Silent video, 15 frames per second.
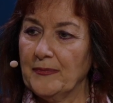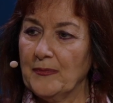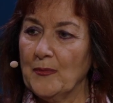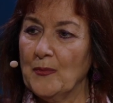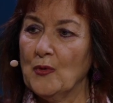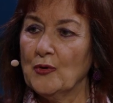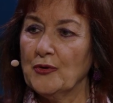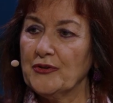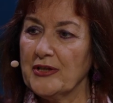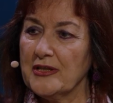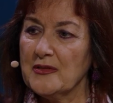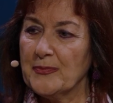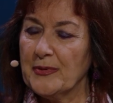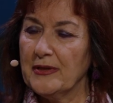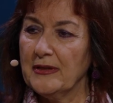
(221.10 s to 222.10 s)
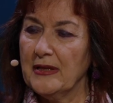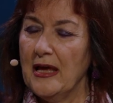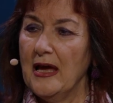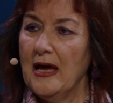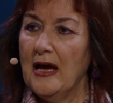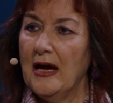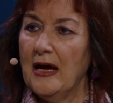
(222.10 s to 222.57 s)
more transparent,
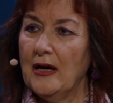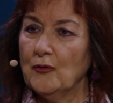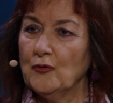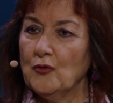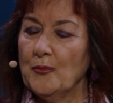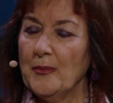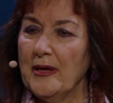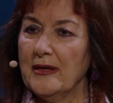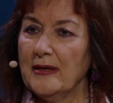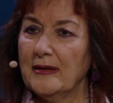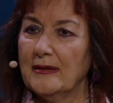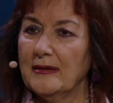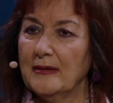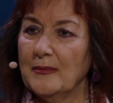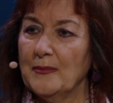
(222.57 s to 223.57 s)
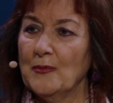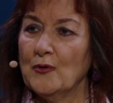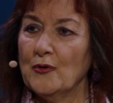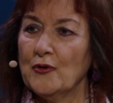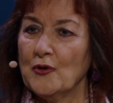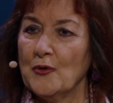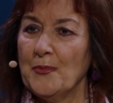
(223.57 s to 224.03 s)
how to make
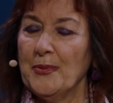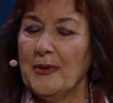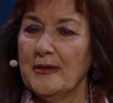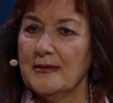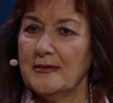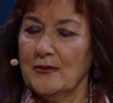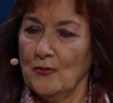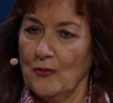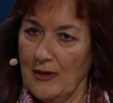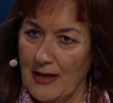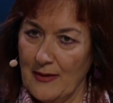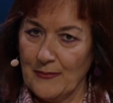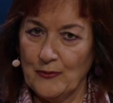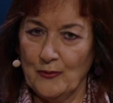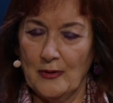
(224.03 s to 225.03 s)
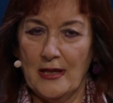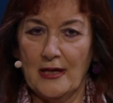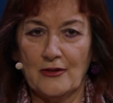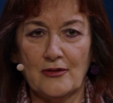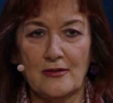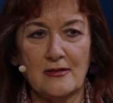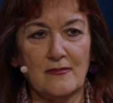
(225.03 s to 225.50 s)
more Europeans to come to
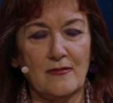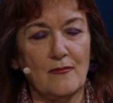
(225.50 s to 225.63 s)
elections.